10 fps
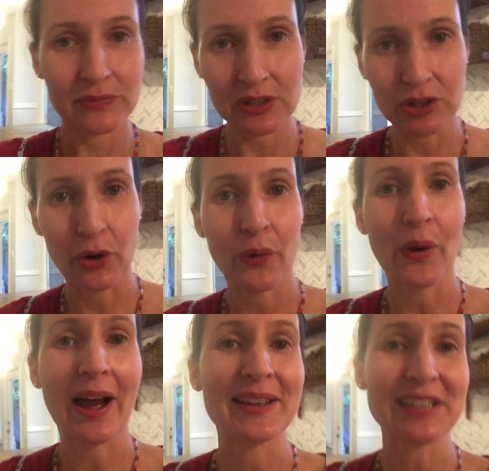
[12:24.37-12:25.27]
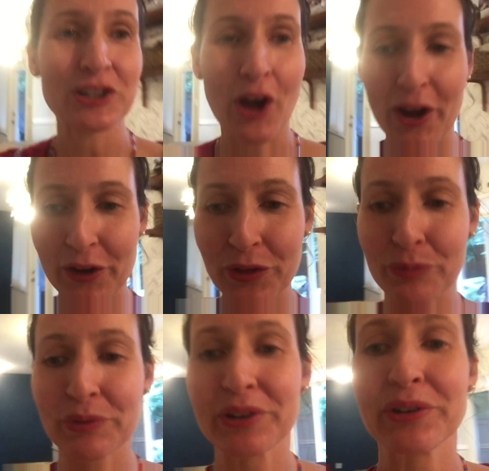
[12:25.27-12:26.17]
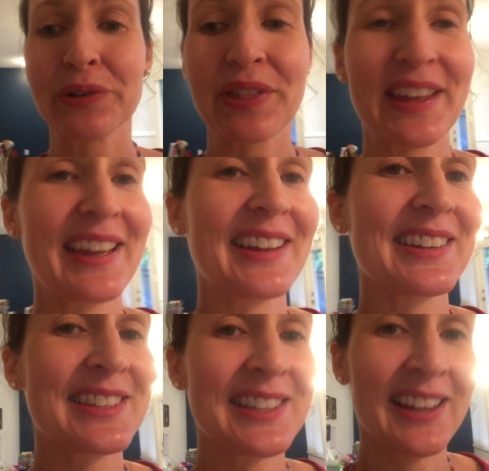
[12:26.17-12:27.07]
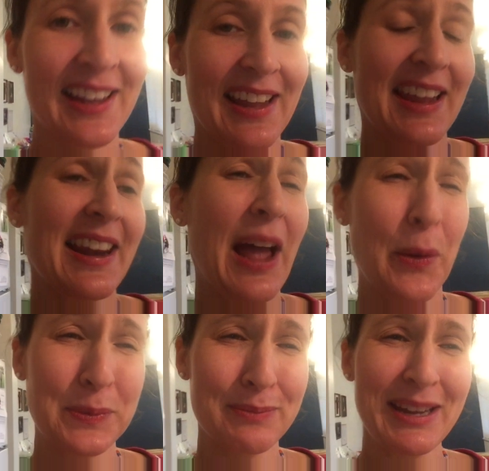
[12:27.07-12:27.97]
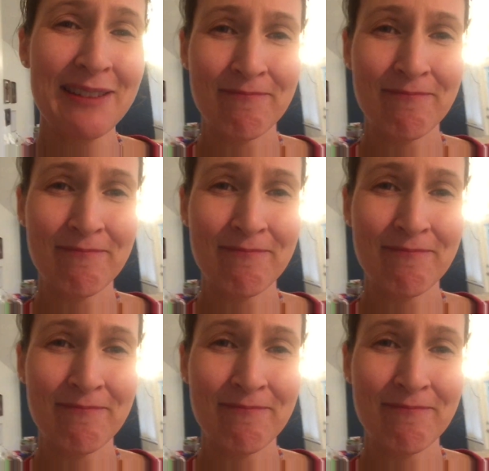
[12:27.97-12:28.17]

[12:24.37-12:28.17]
As I talk through things, it helps me.